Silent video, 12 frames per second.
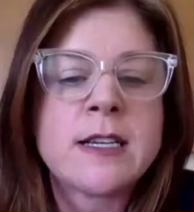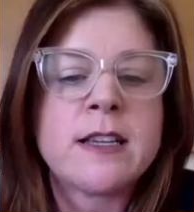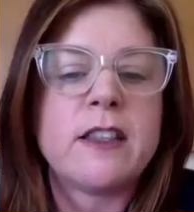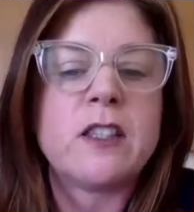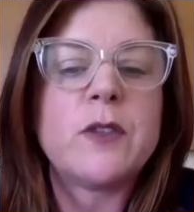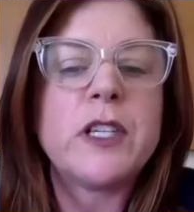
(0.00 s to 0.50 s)

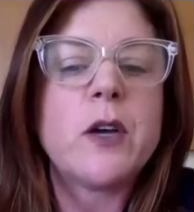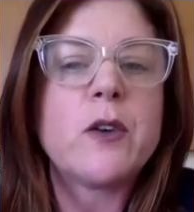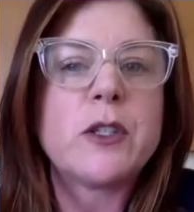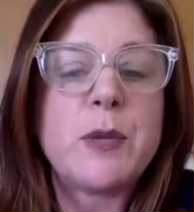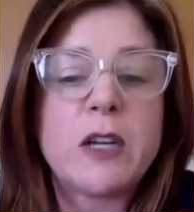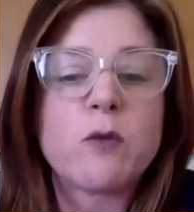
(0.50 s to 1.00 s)
This video is
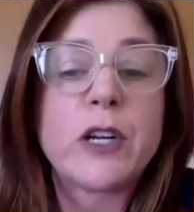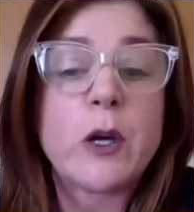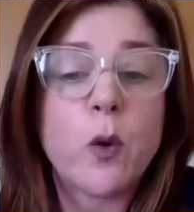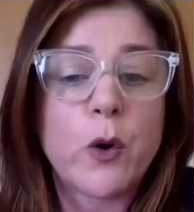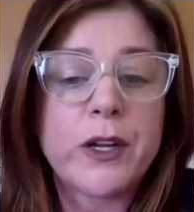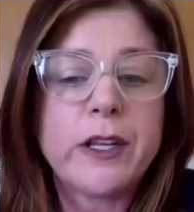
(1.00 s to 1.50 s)
being
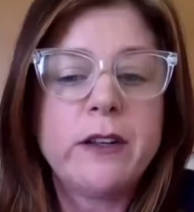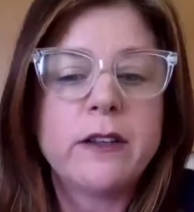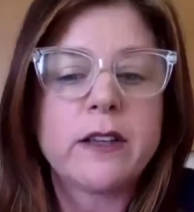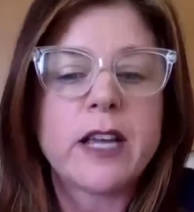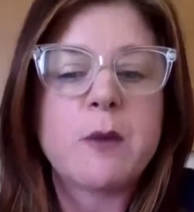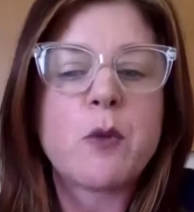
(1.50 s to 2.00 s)
recorded
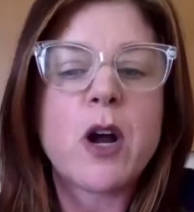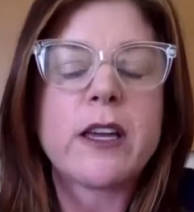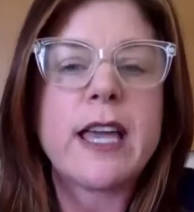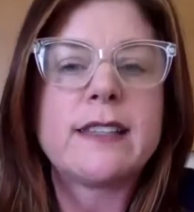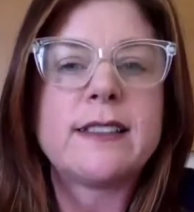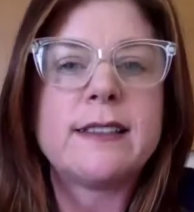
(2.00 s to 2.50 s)
and
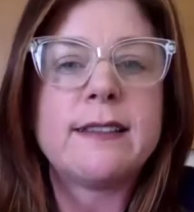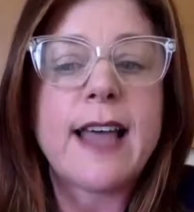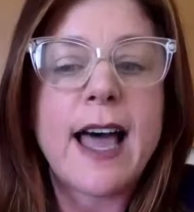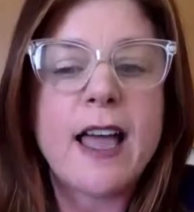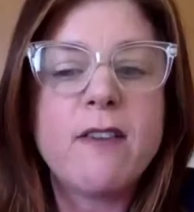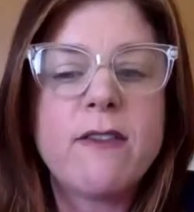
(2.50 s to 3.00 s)
broadcasted
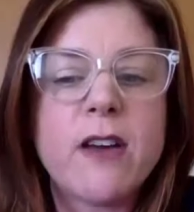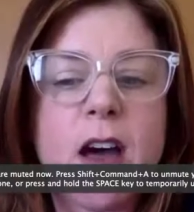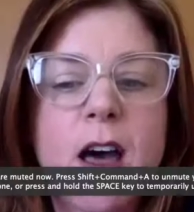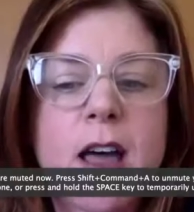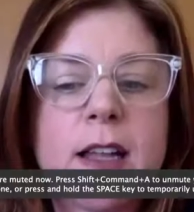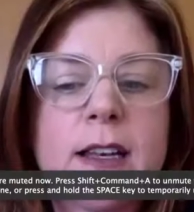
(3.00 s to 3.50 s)
live
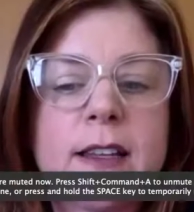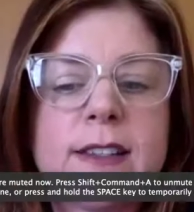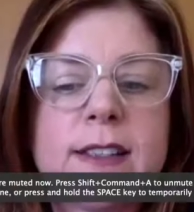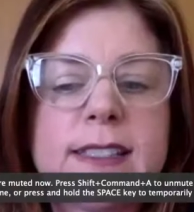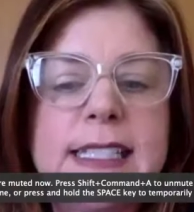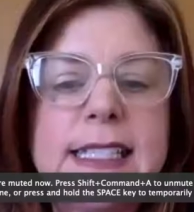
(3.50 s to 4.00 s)
on
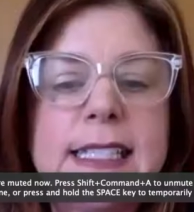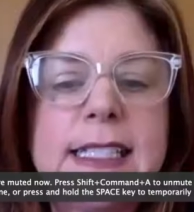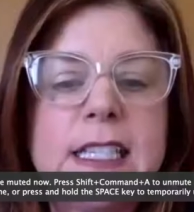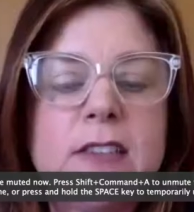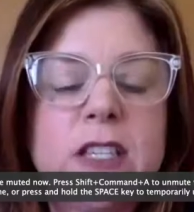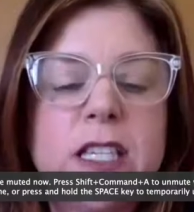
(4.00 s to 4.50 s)

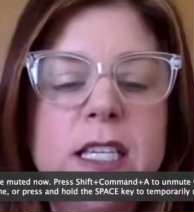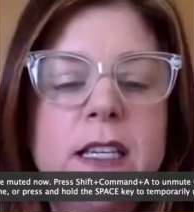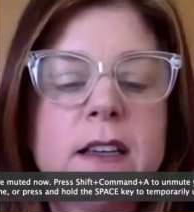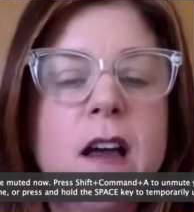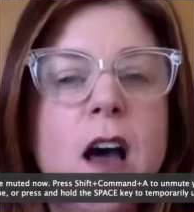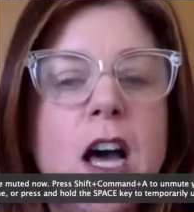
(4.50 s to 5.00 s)
CCTV
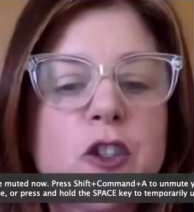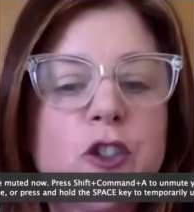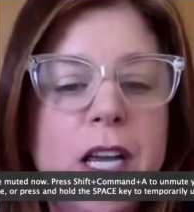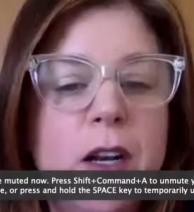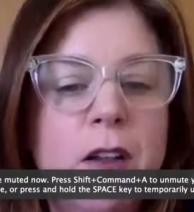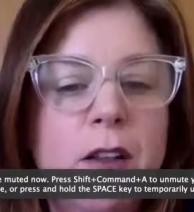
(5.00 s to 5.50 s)
on
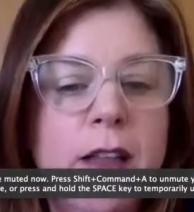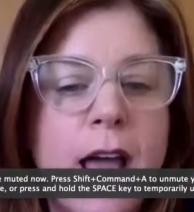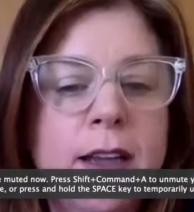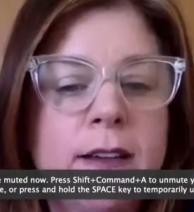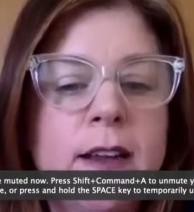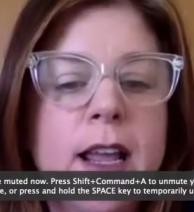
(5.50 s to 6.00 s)
Channel
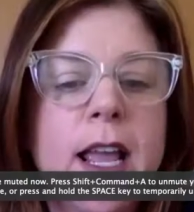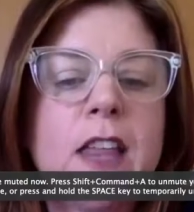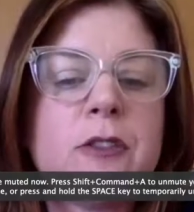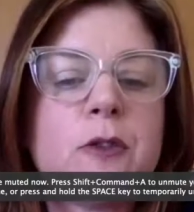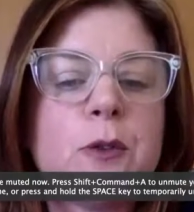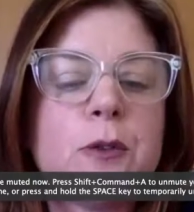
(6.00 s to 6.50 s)
9
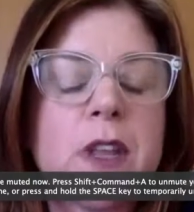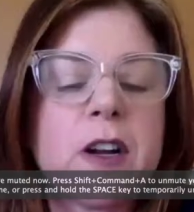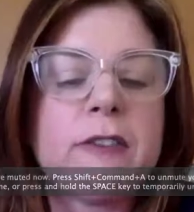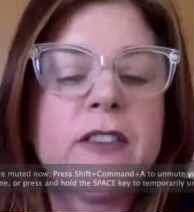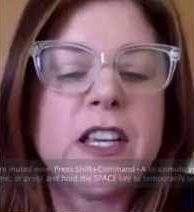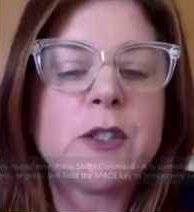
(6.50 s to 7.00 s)
and through
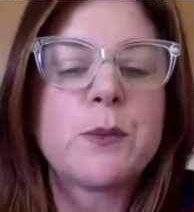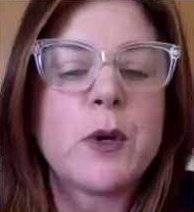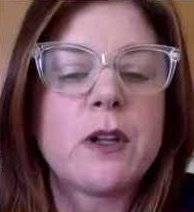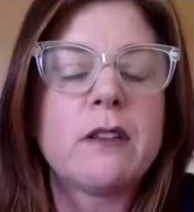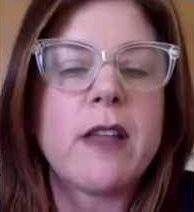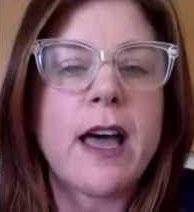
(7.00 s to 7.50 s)
their Facebook
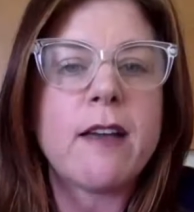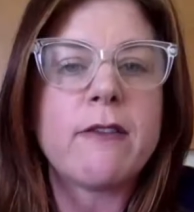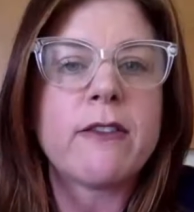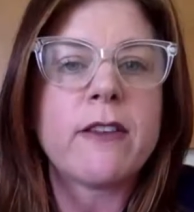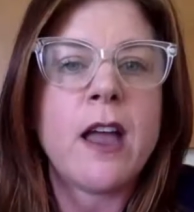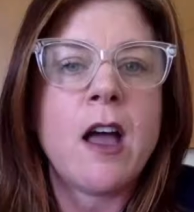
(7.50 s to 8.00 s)
Live
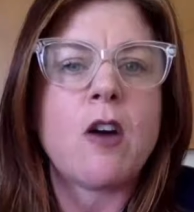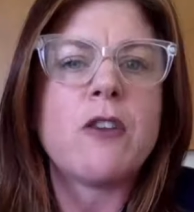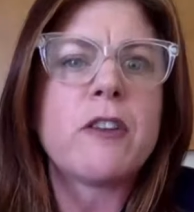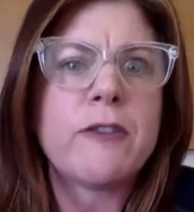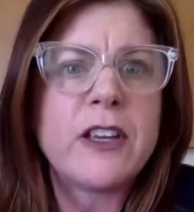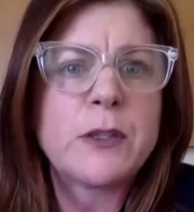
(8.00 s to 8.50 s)
or
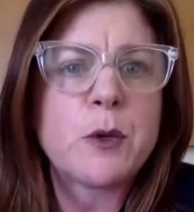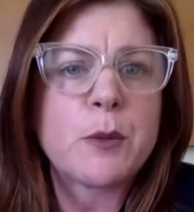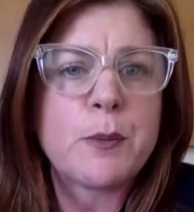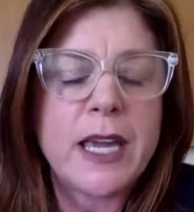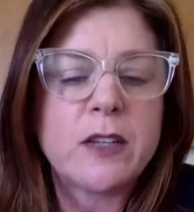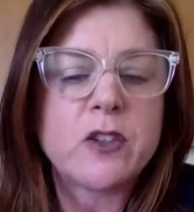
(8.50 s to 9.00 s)
their Facebook
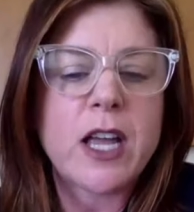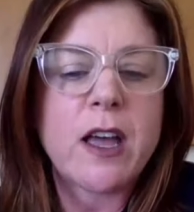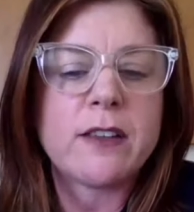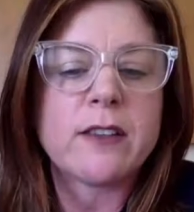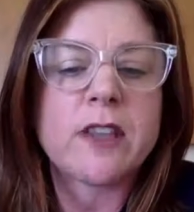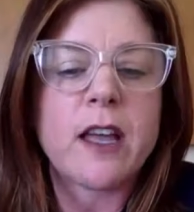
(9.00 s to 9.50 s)
page
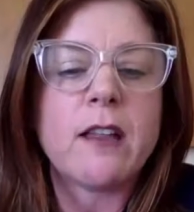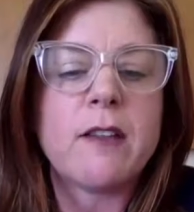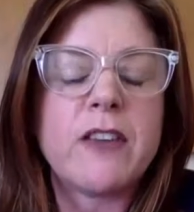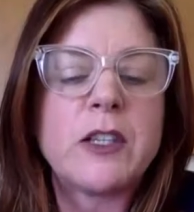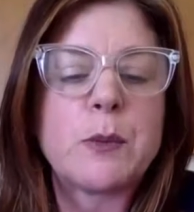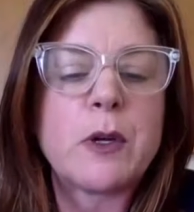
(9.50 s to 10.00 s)
as
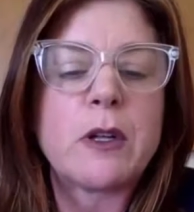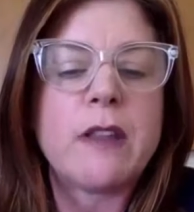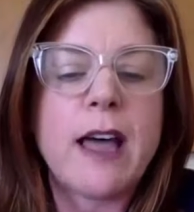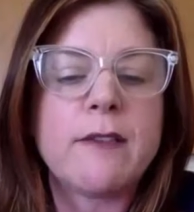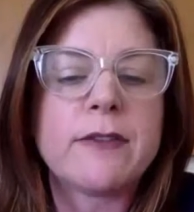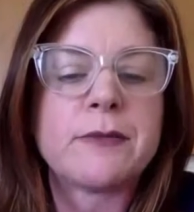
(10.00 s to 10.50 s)
Facebook
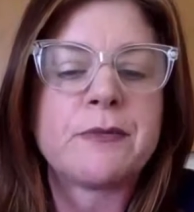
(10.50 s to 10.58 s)
Live.